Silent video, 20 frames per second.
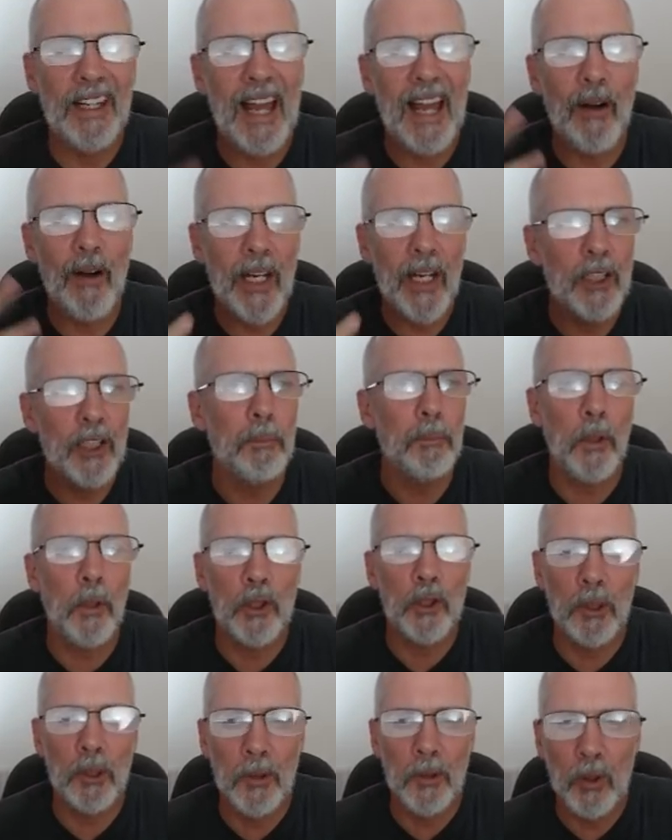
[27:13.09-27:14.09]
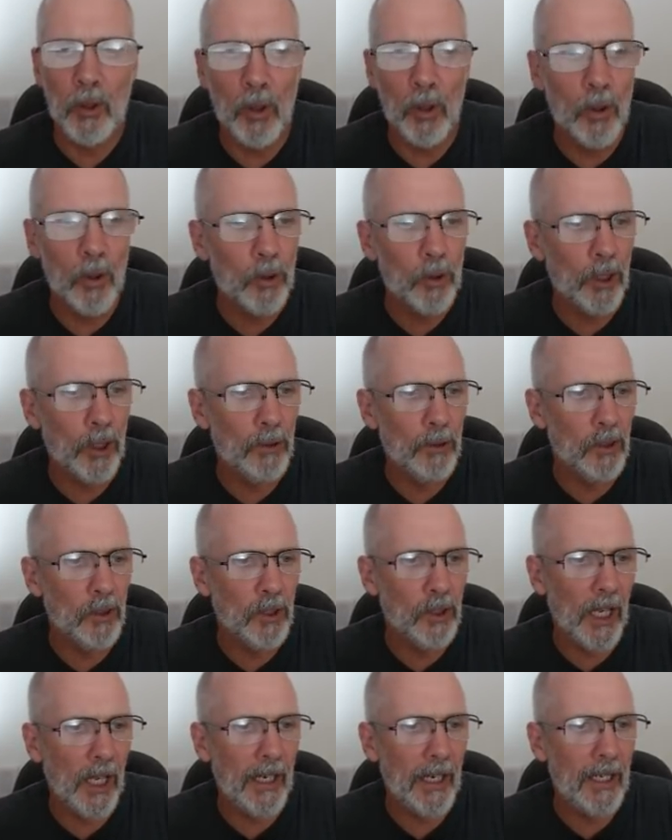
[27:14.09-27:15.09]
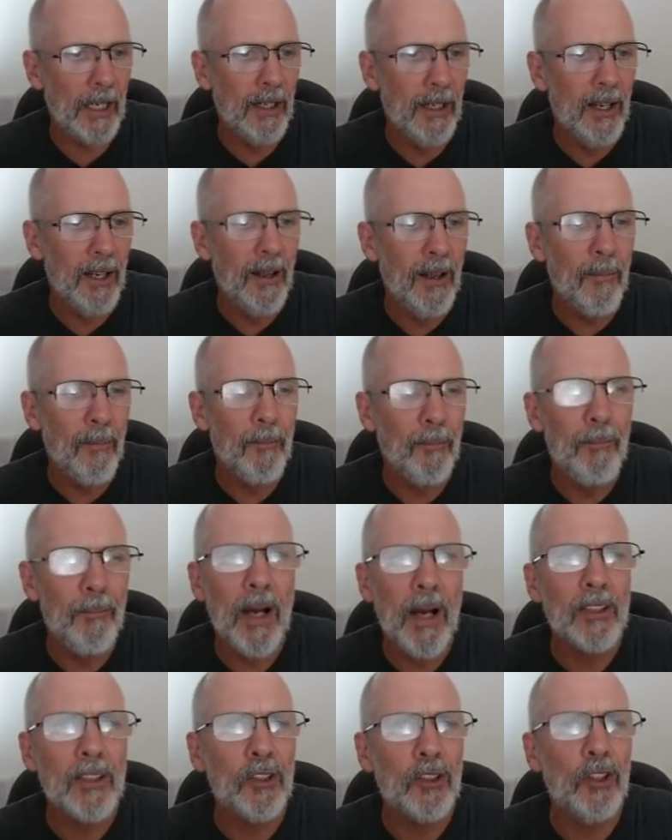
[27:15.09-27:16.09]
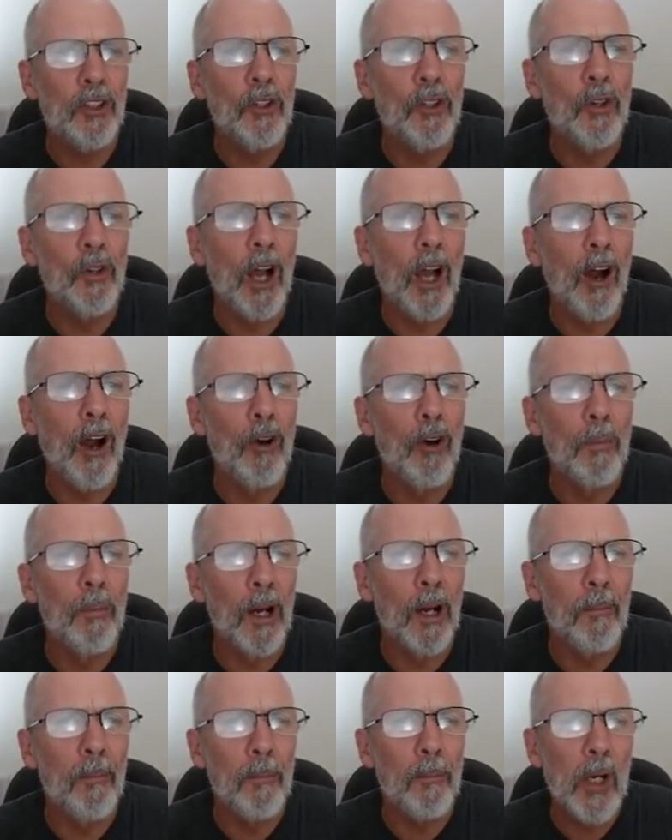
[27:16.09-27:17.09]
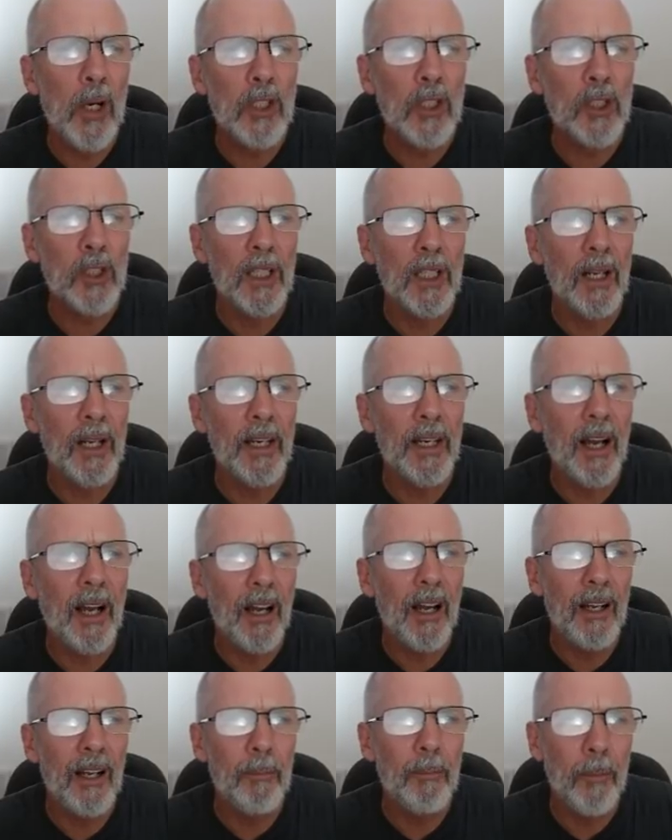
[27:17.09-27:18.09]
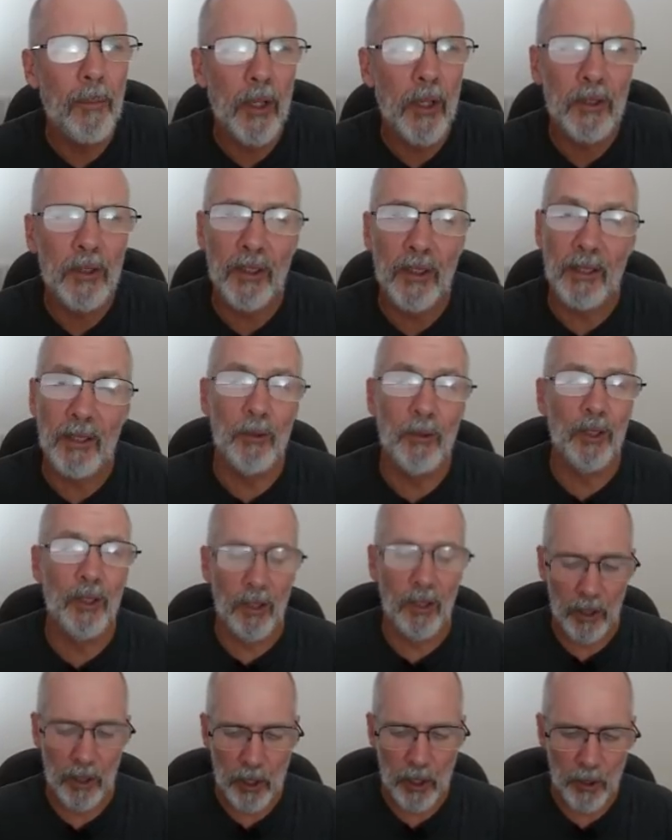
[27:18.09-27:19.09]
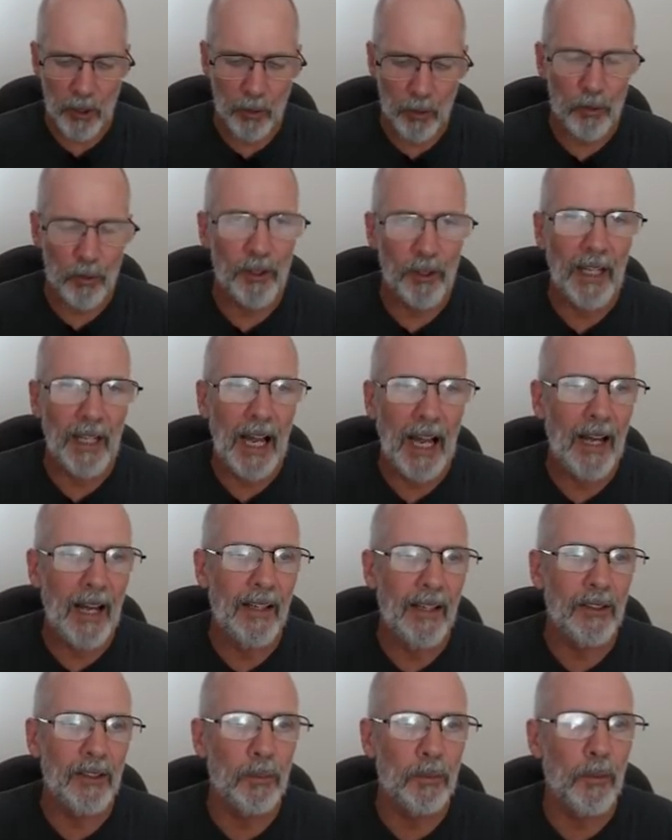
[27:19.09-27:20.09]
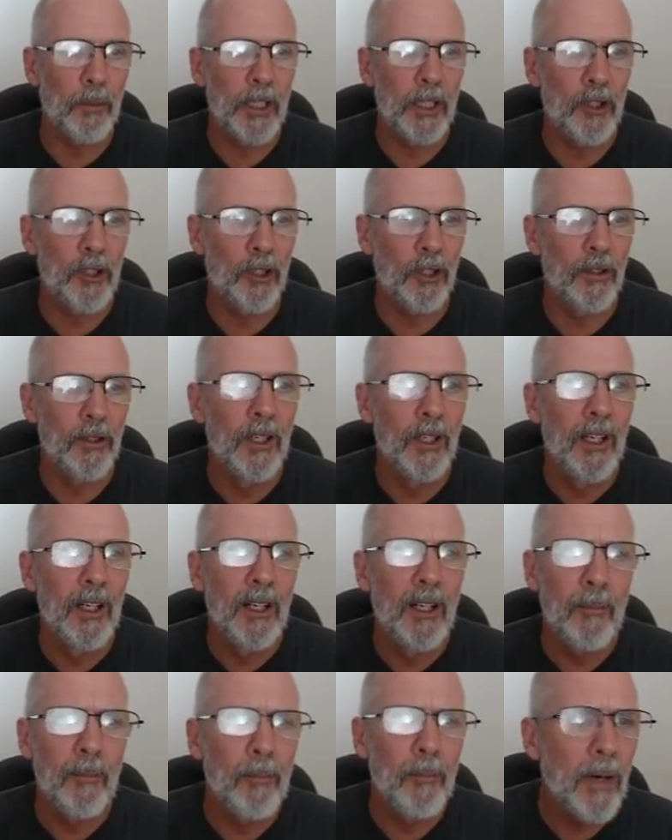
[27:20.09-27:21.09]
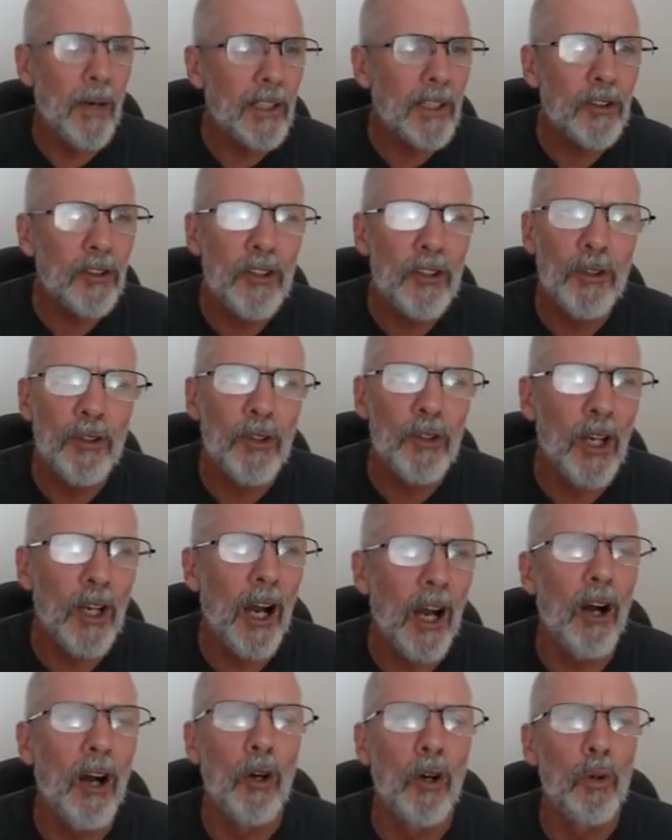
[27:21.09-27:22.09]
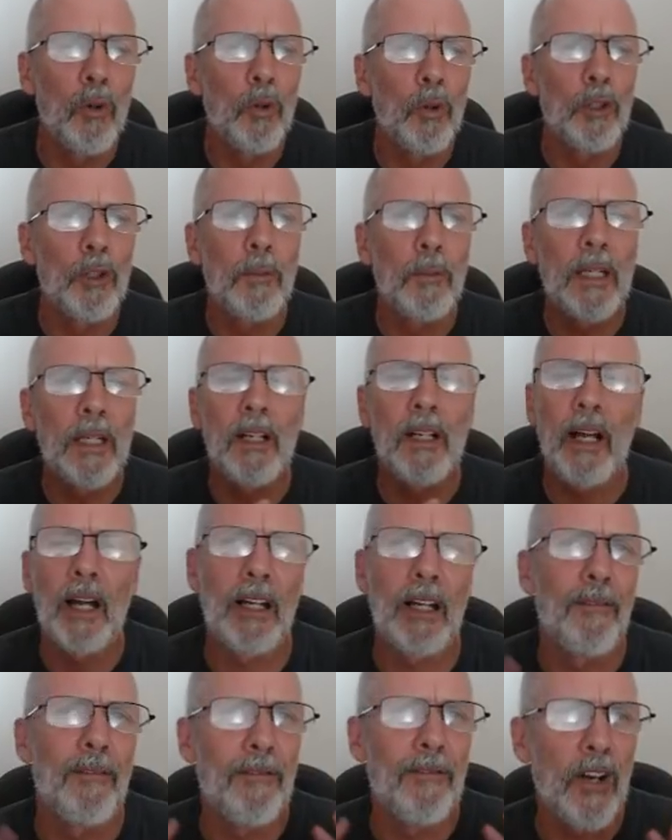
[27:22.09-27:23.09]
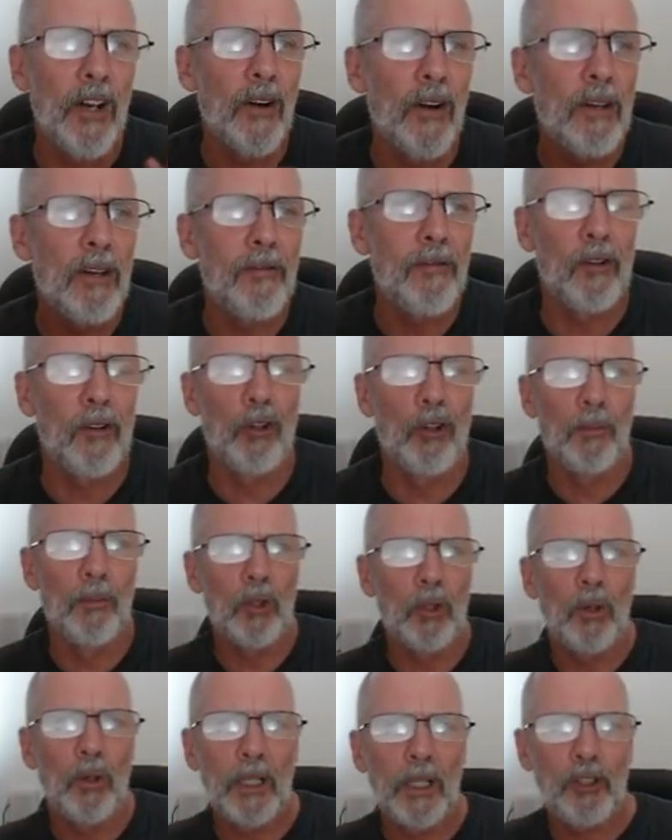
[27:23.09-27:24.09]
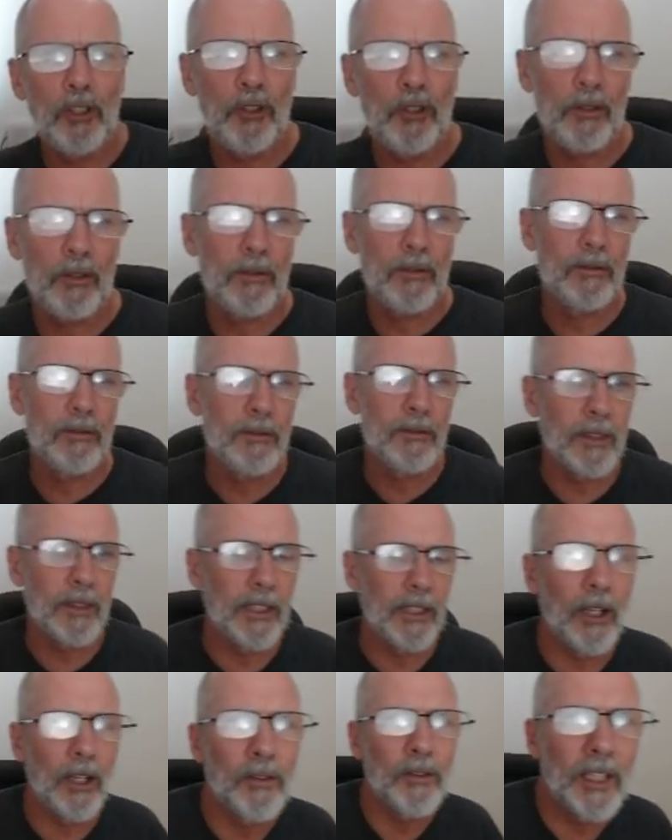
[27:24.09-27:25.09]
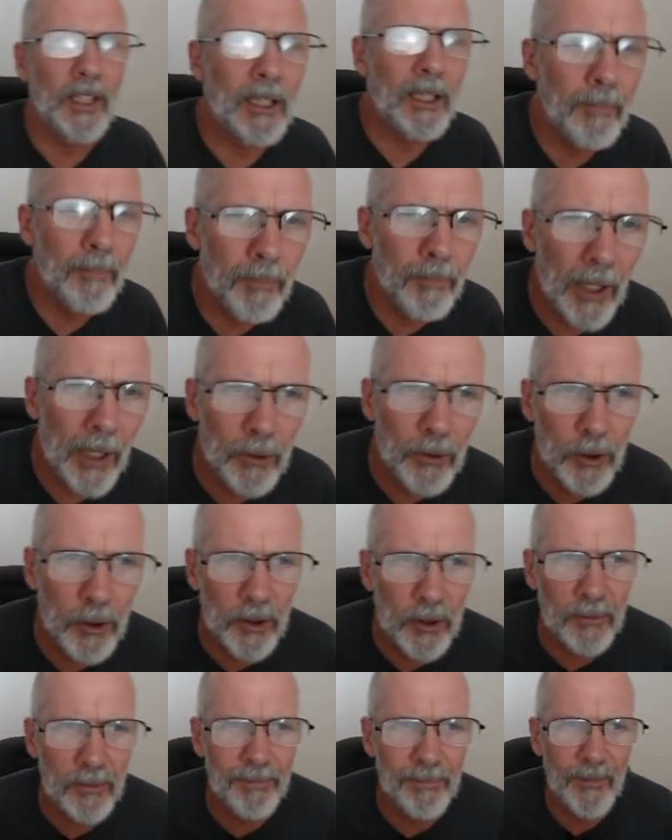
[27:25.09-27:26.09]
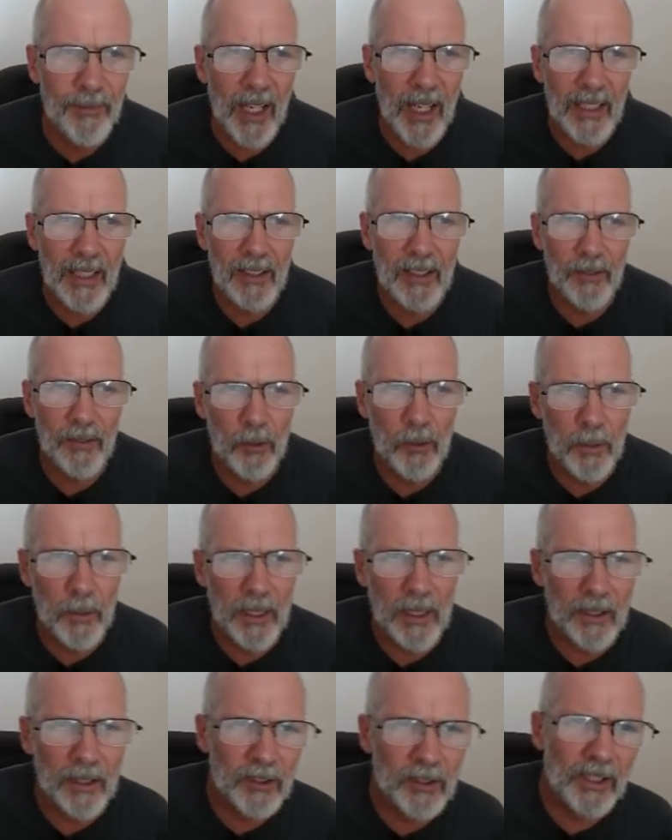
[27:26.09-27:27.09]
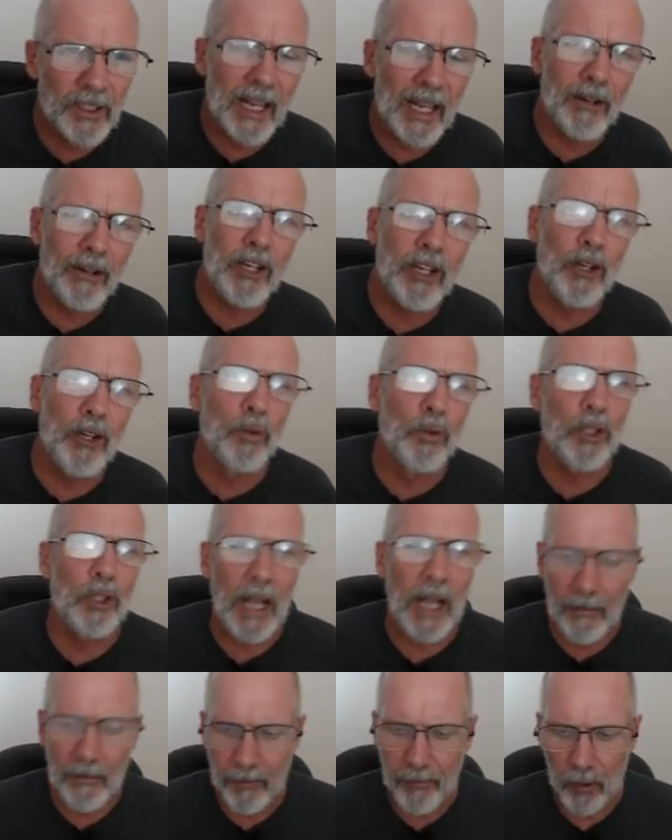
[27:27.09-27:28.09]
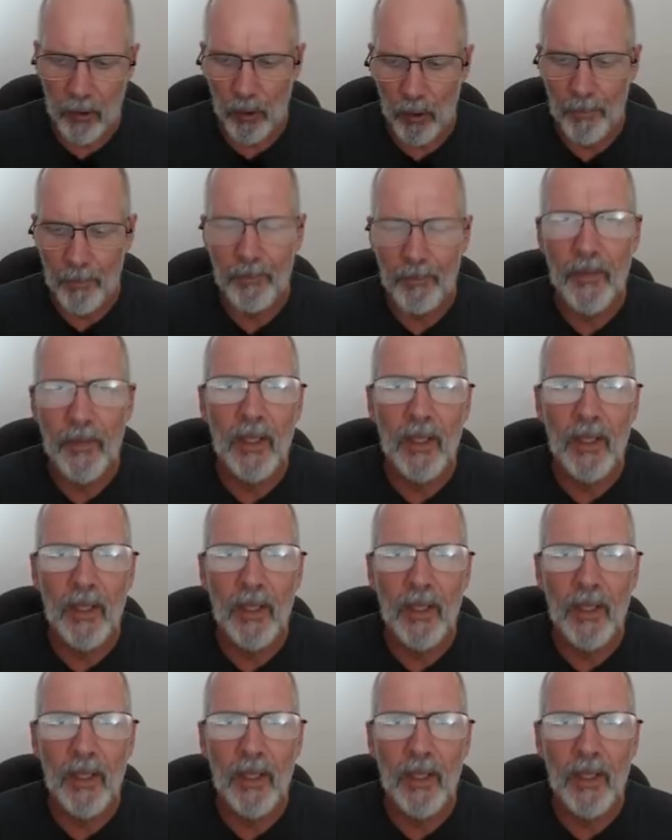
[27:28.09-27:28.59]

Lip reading: Now it is possible also to say, must you go? But I personally would not use that expression. Must you go would be like a very formal question. I don't think most native speakers now use that form.